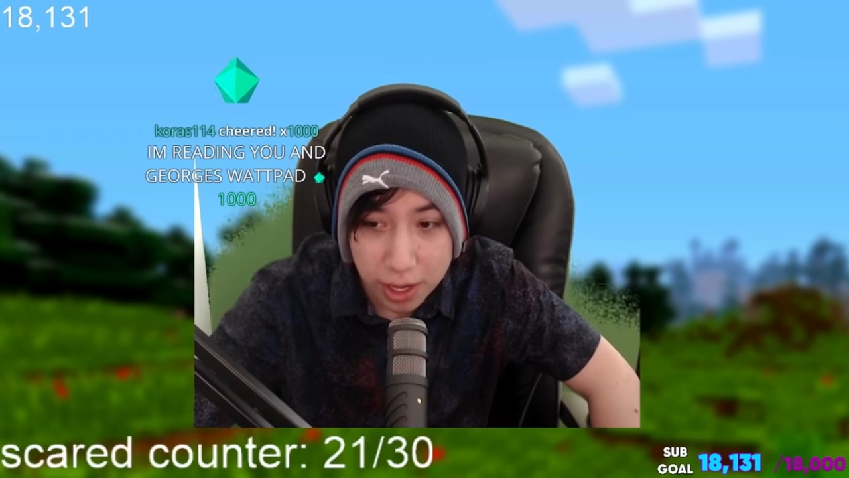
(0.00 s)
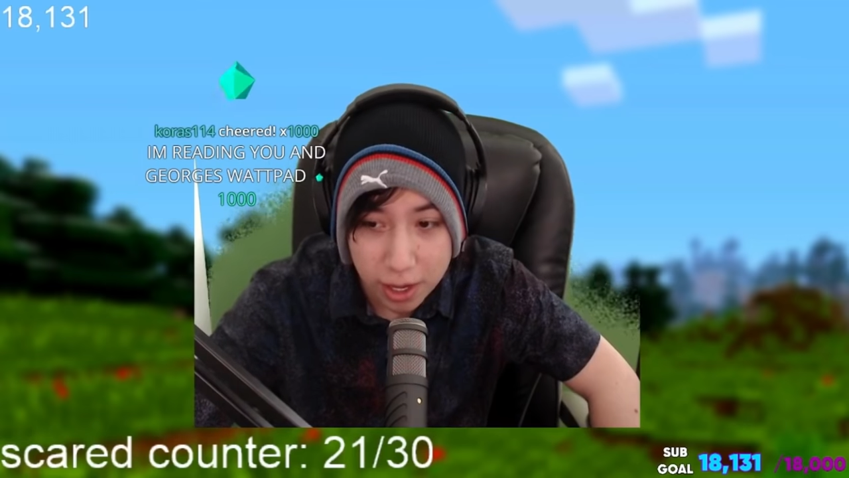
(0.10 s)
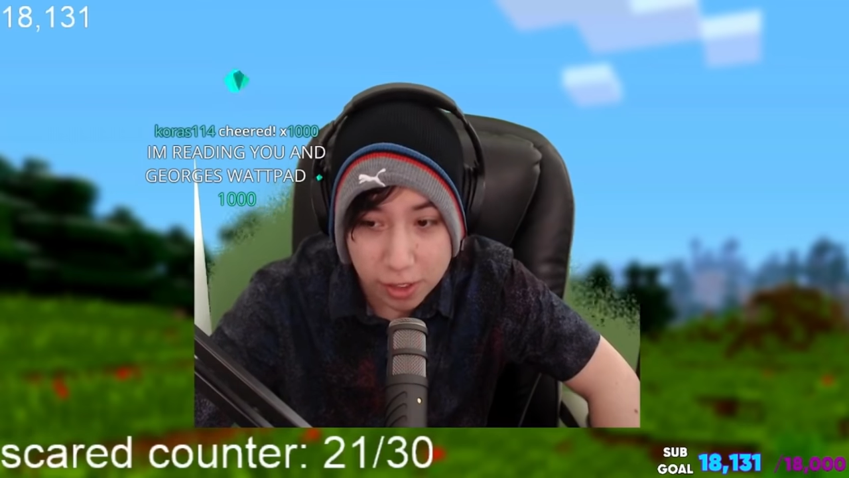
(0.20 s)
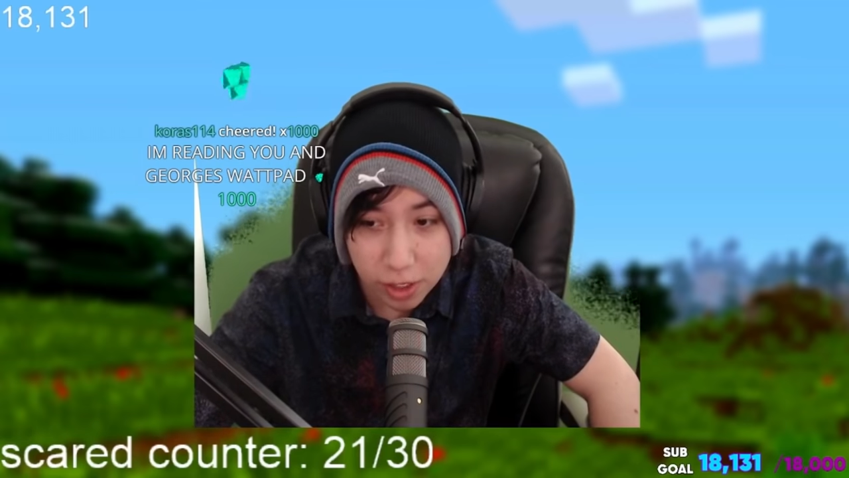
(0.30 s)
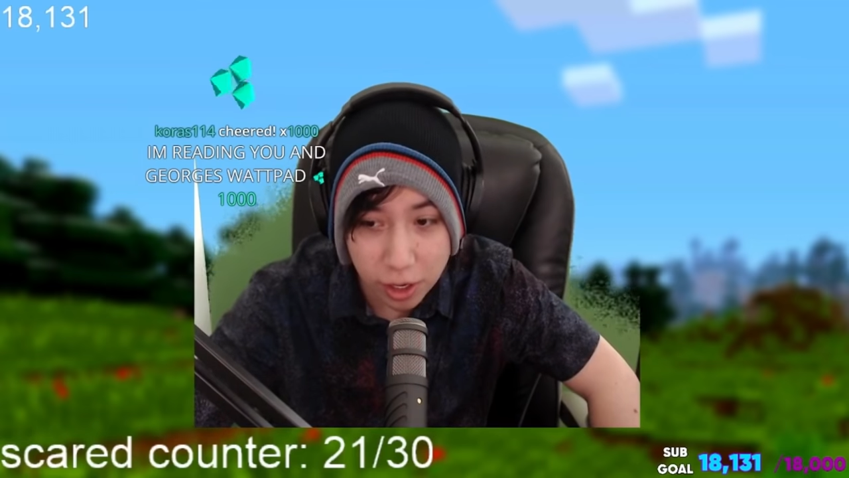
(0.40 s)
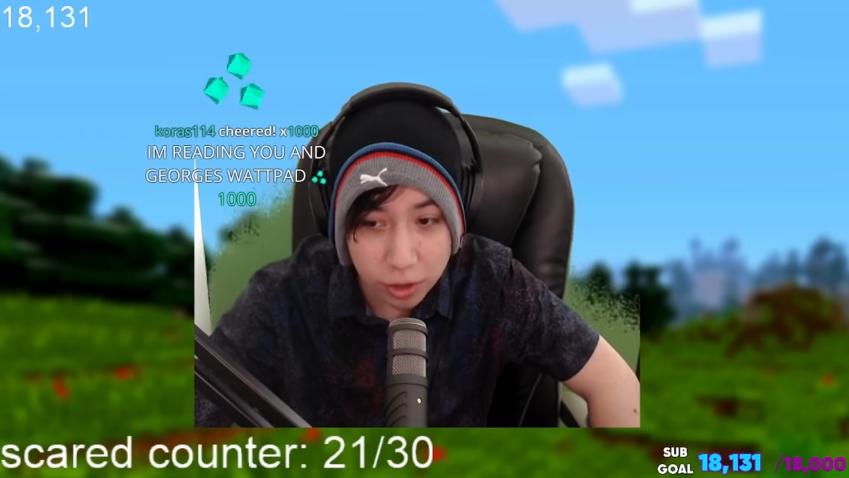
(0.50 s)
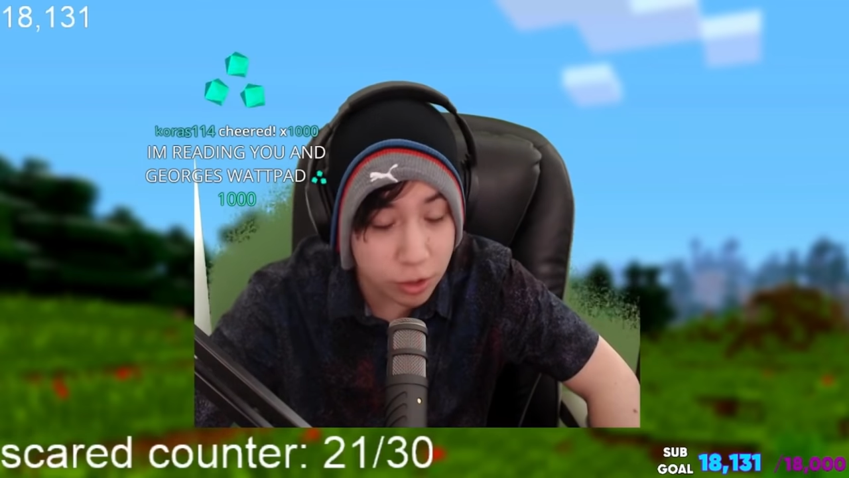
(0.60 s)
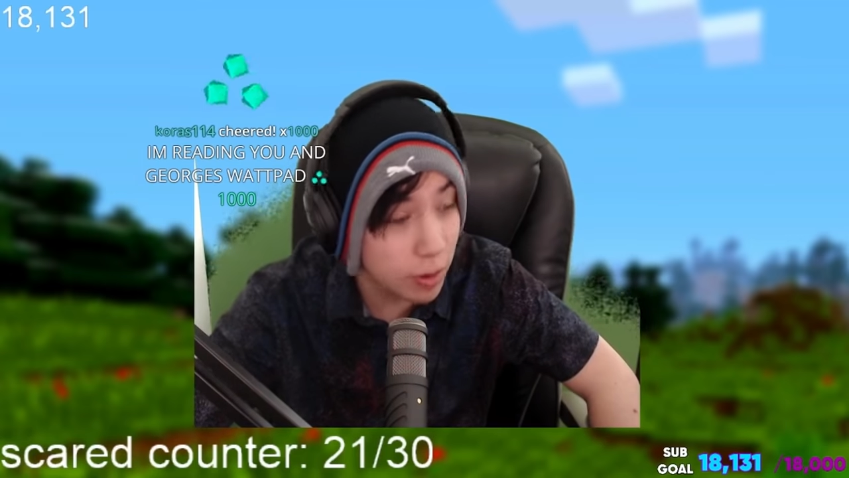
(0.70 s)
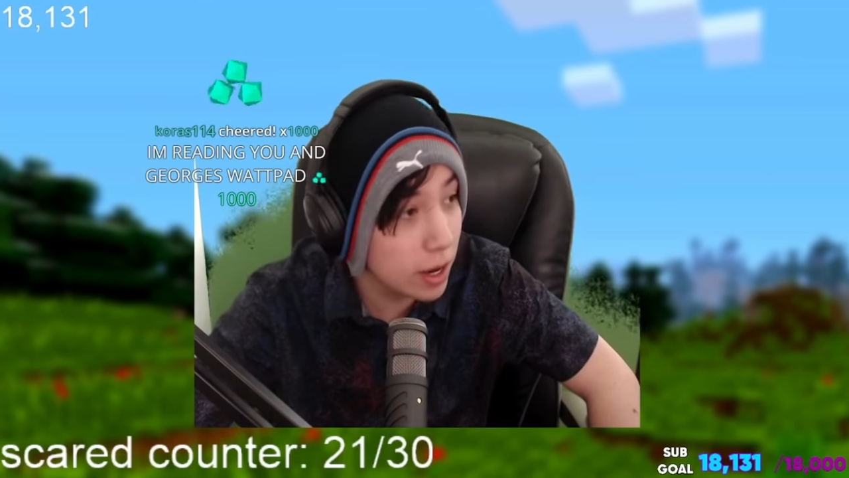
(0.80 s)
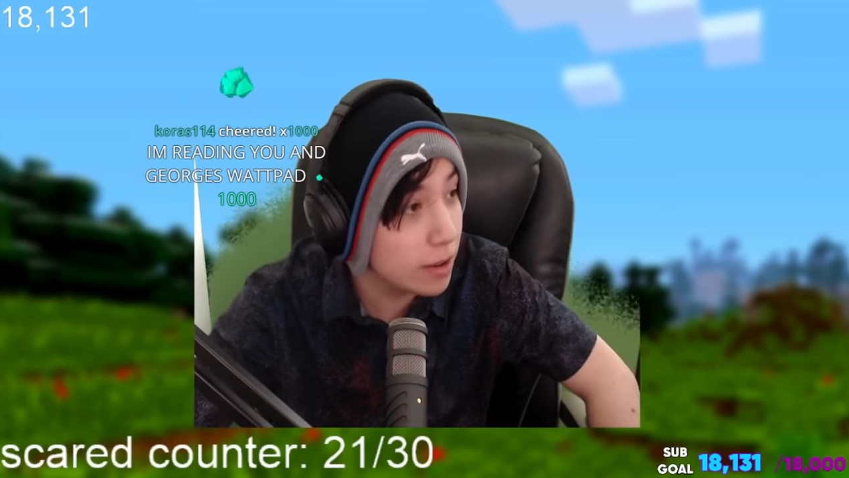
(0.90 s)
I am
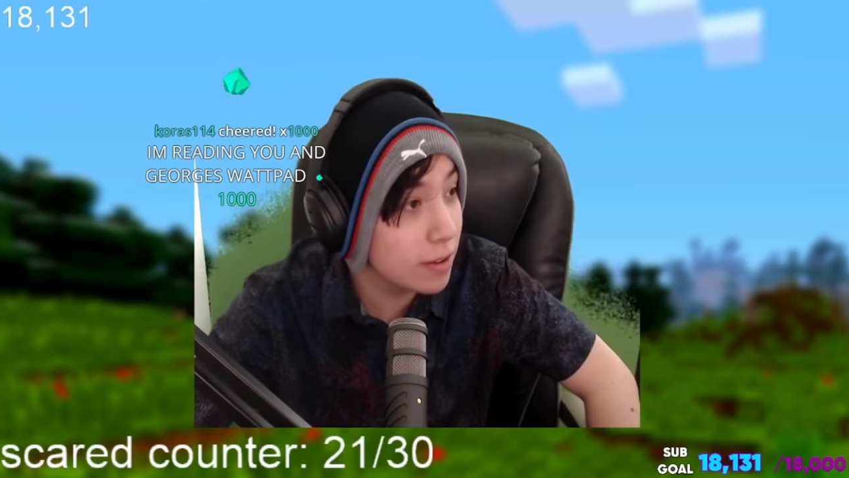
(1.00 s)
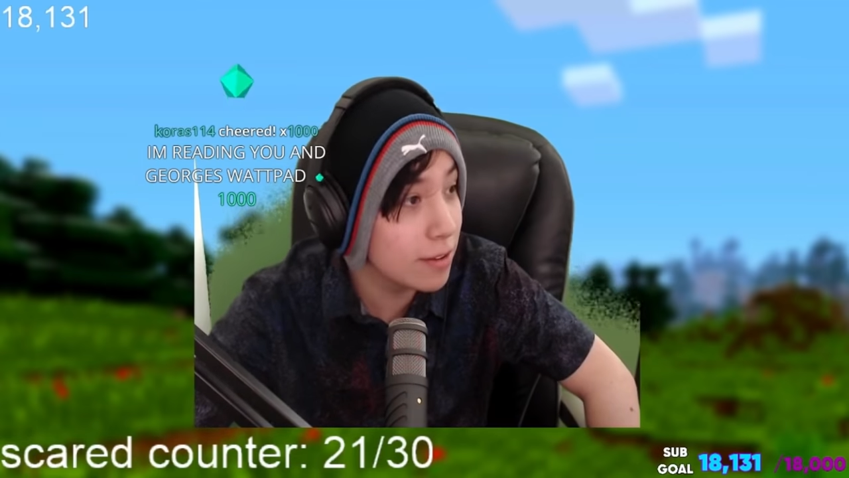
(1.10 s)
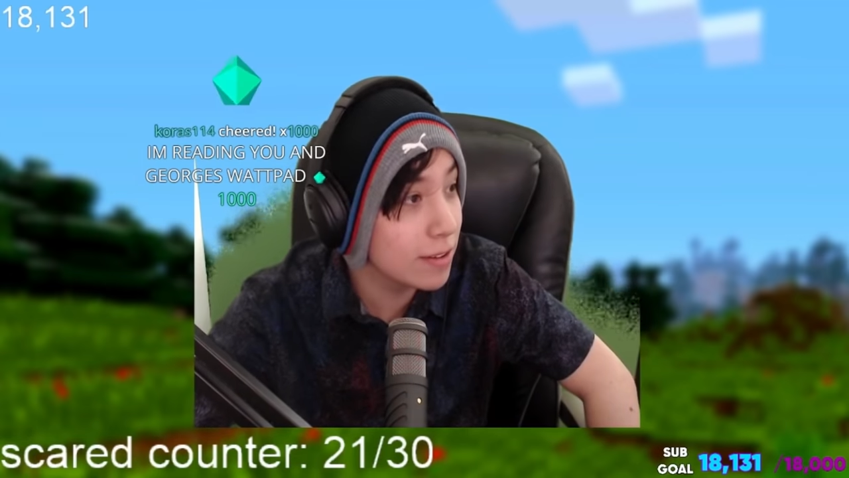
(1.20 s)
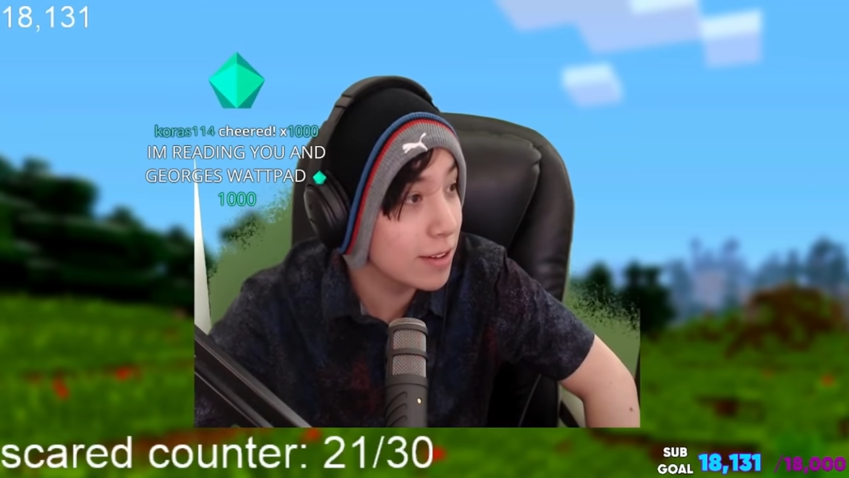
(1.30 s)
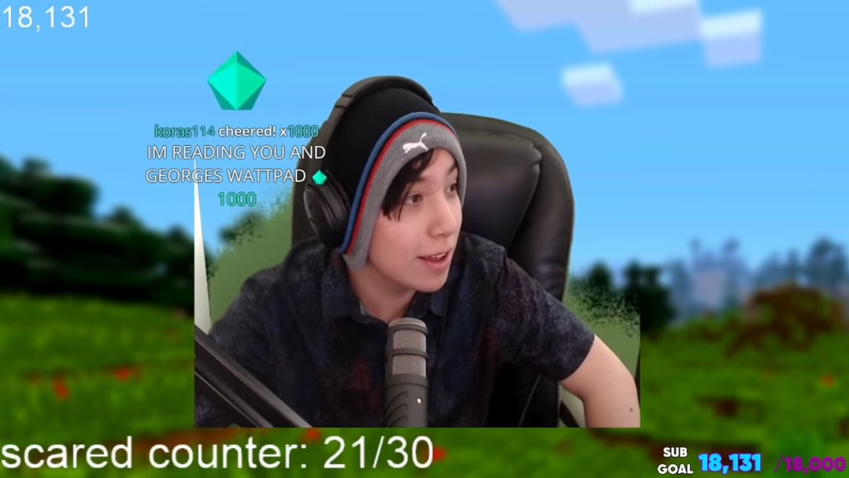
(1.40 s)
reading you